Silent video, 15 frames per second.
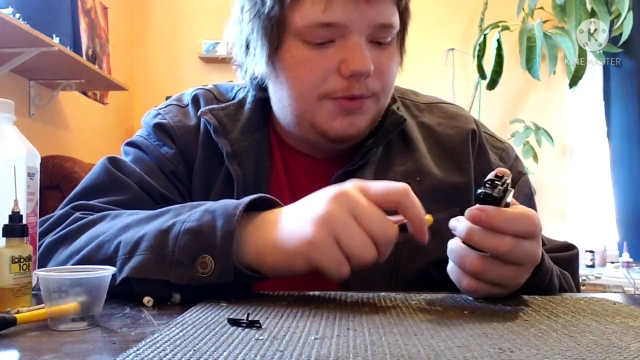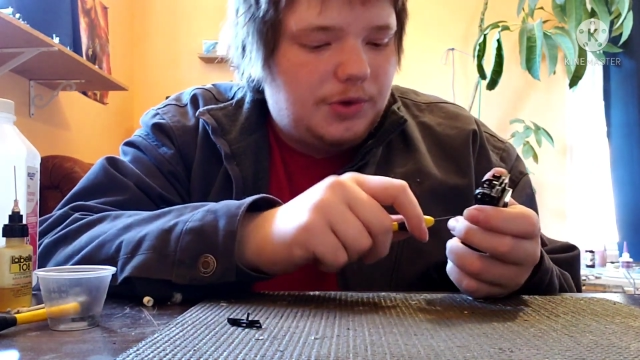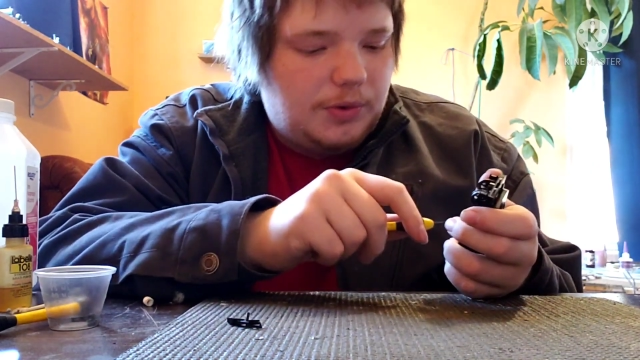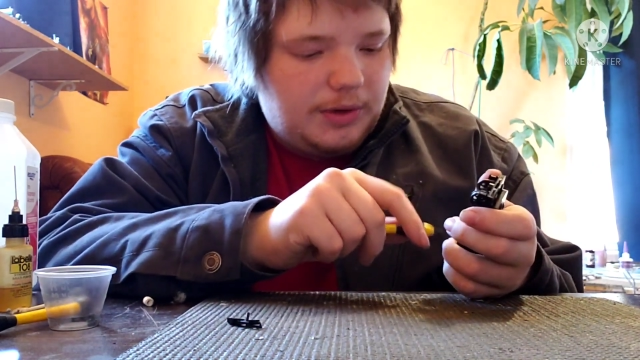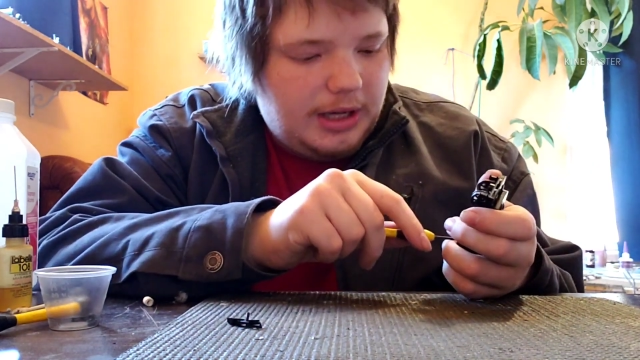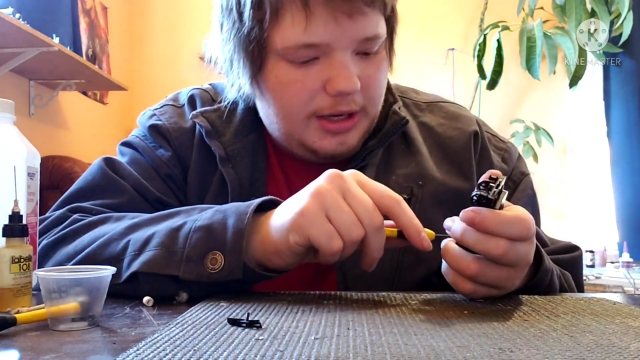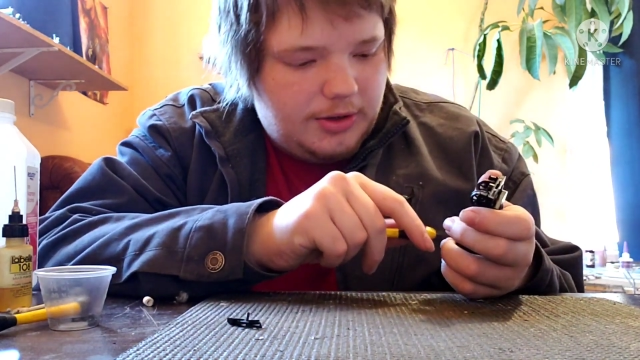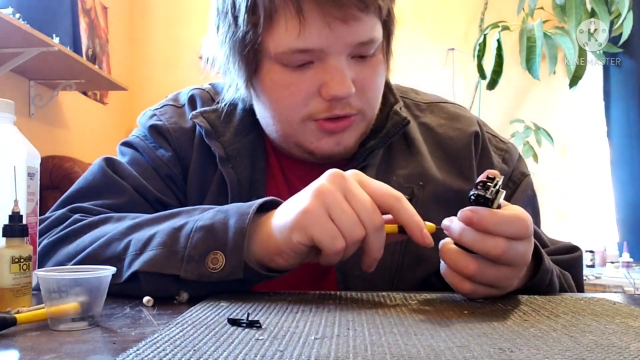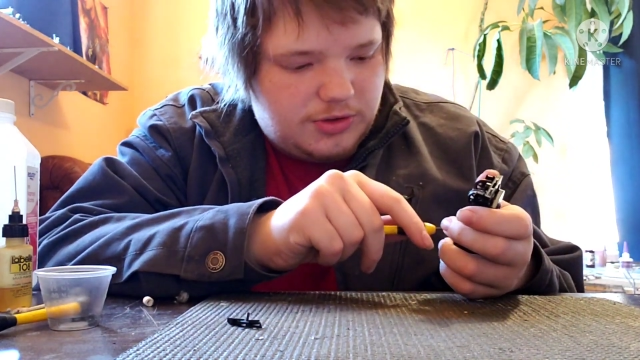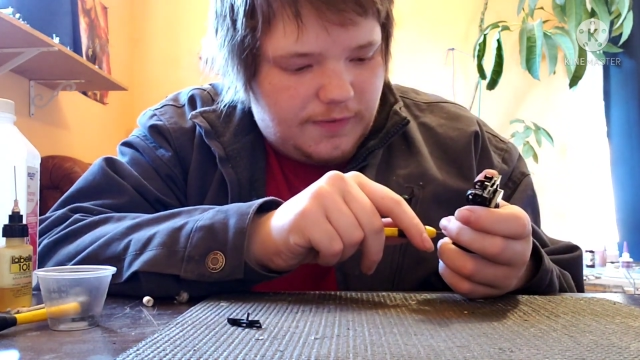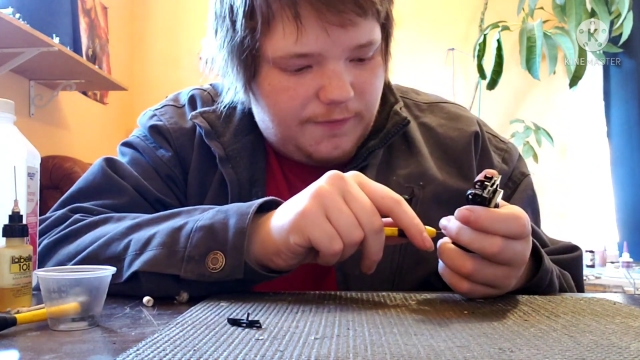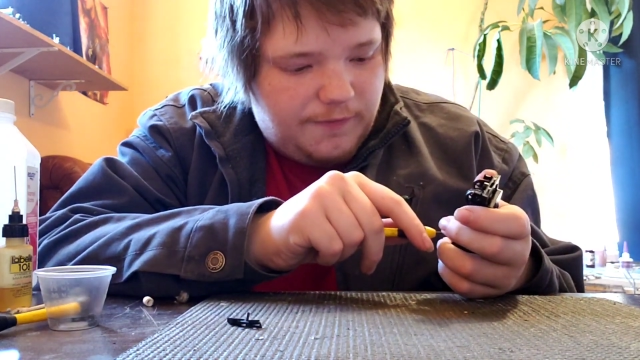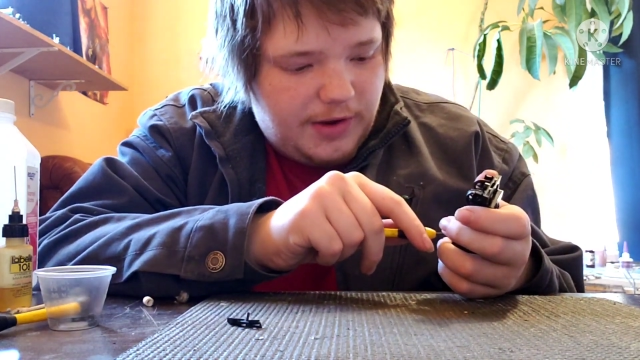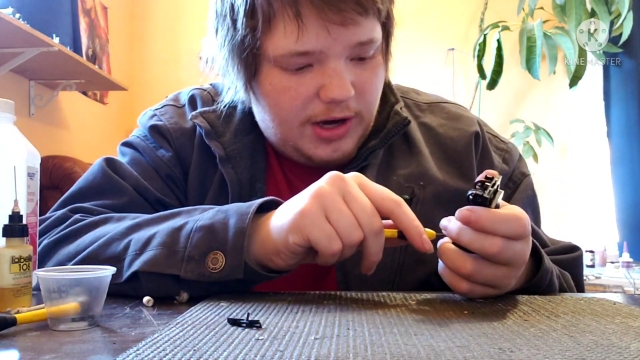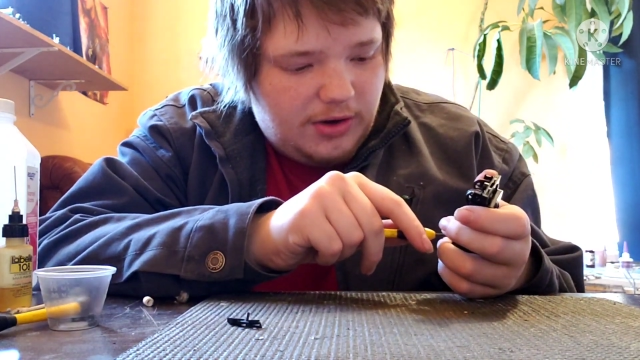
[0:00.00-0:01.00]
Tornado is a
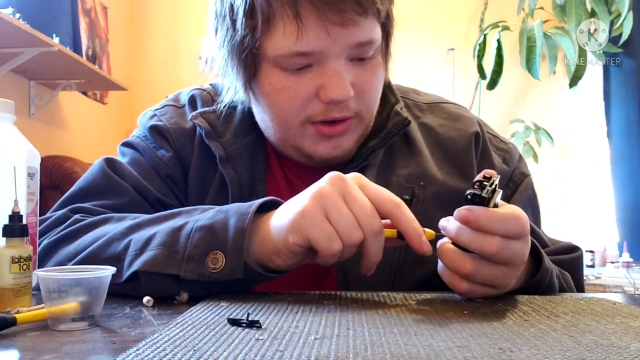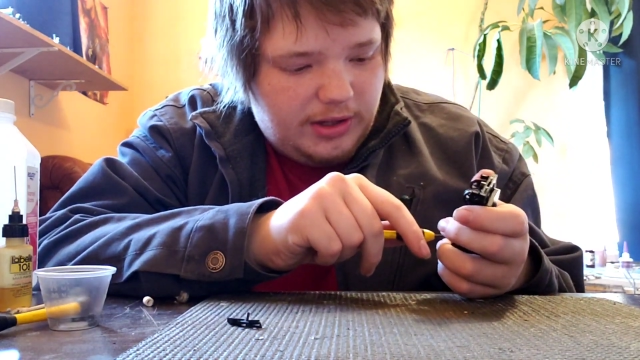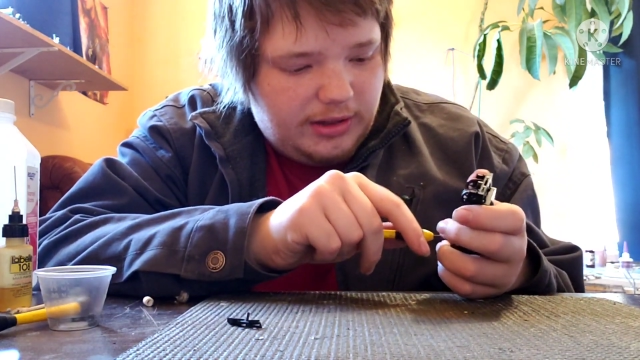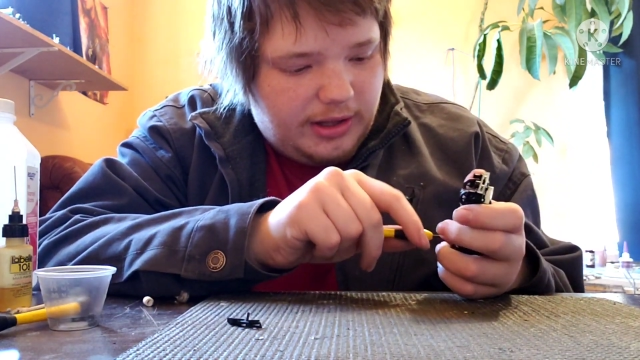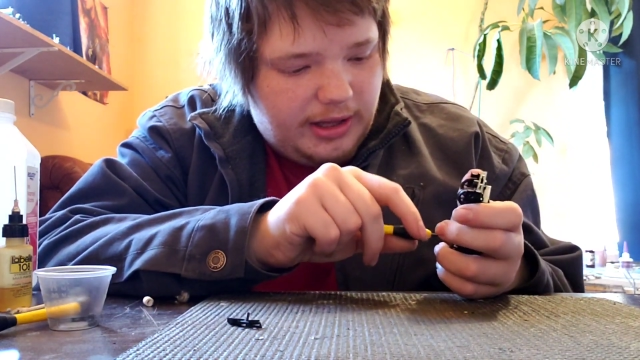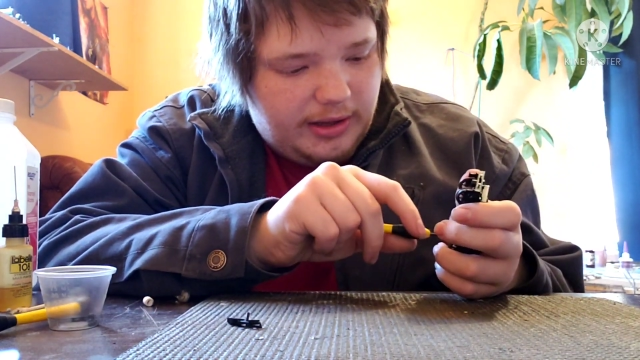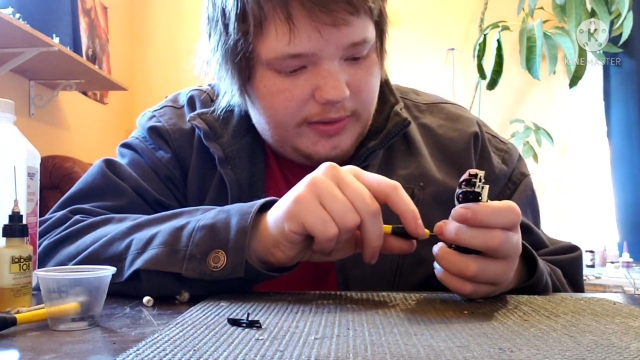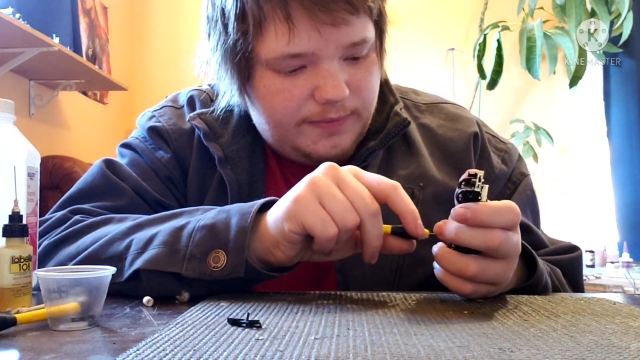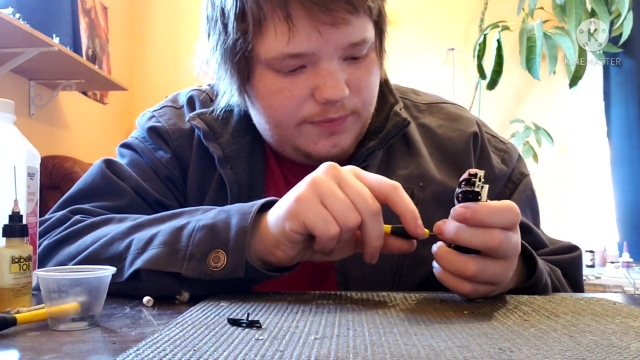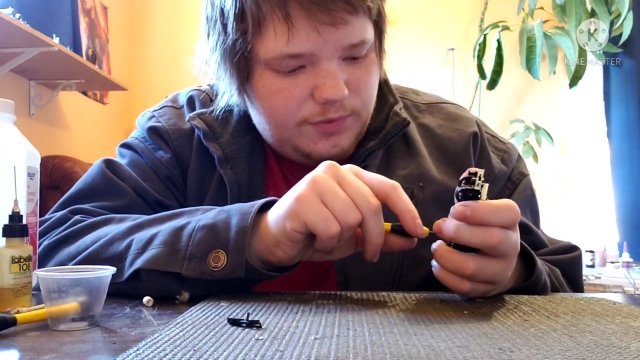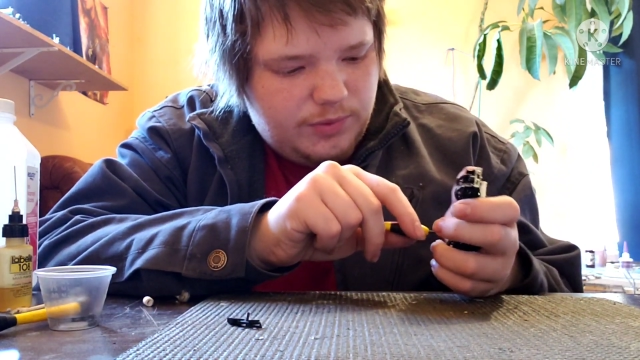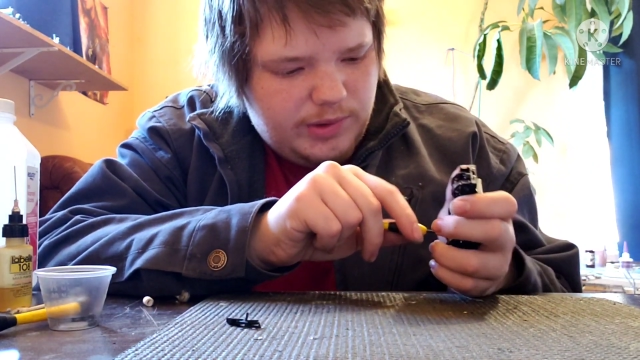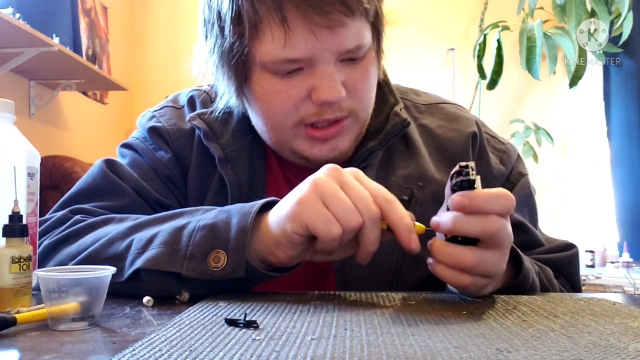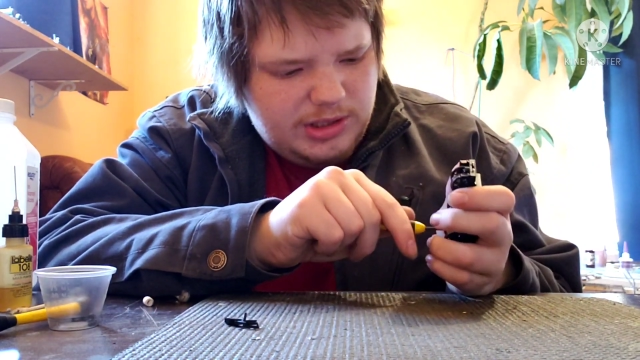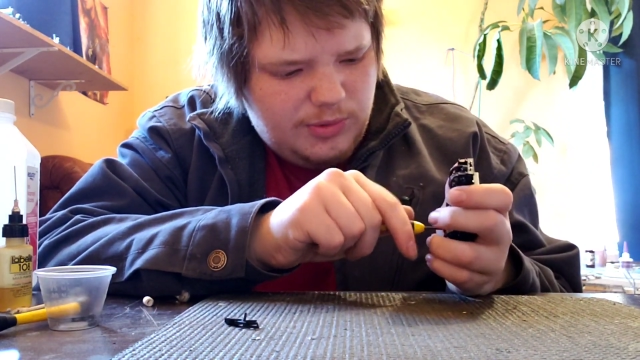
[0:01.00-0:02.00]
very, like,
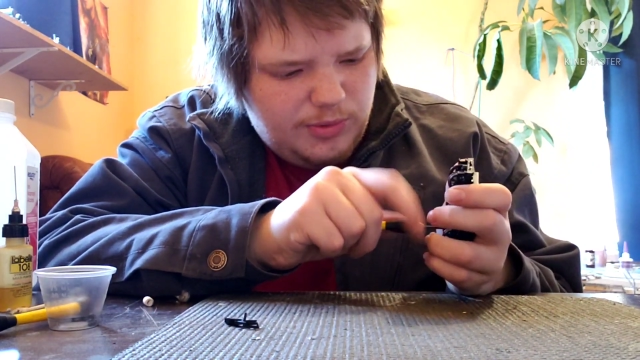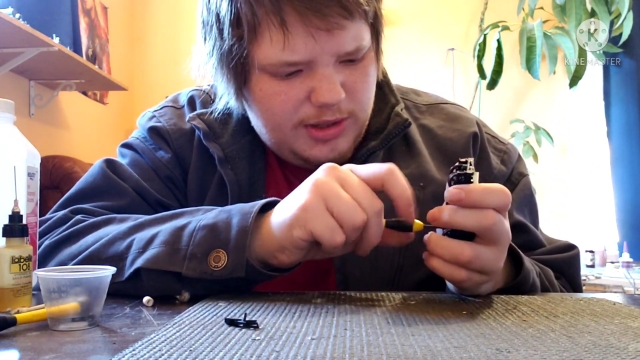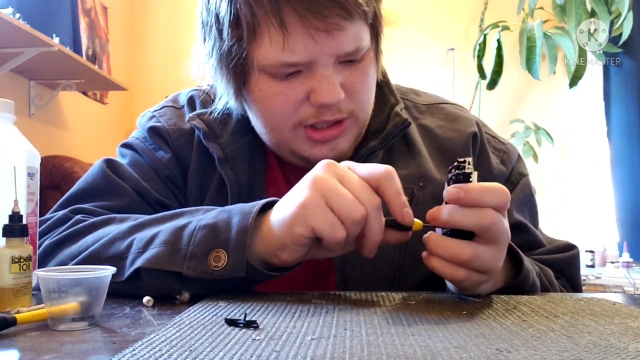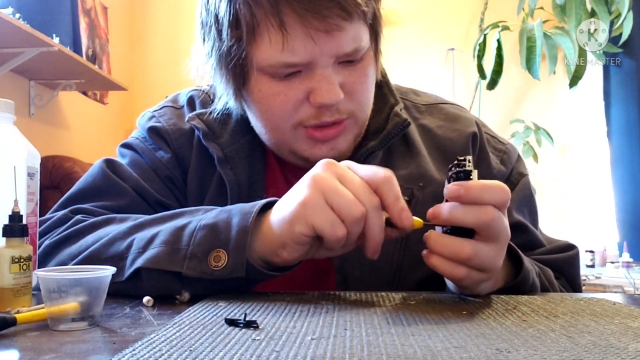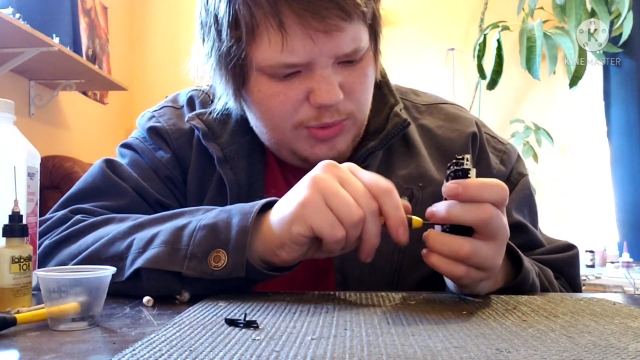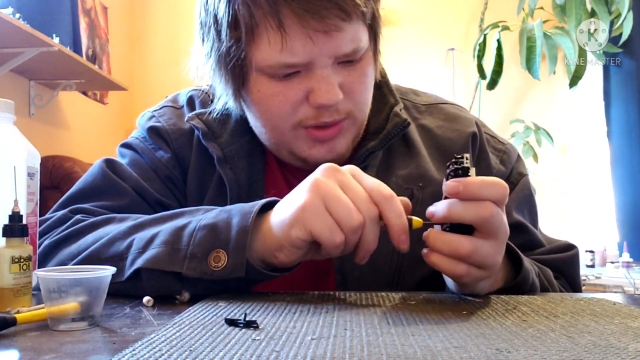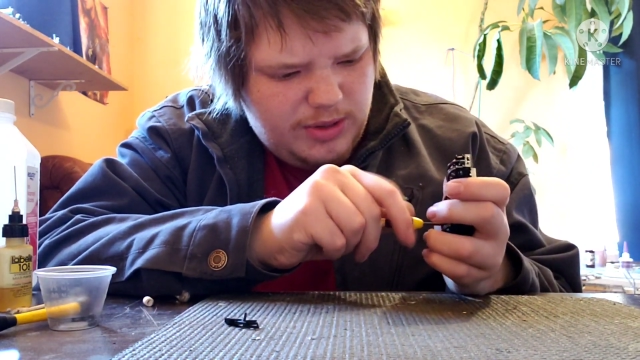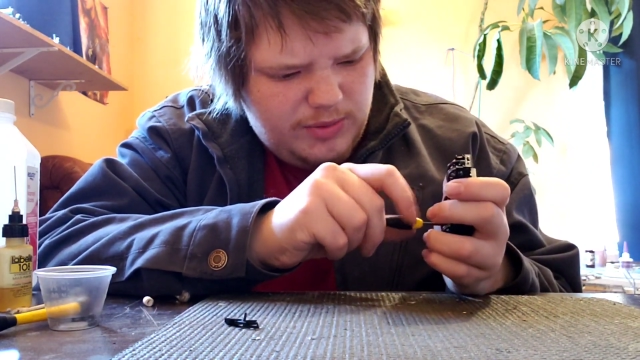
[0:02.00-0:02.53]
when was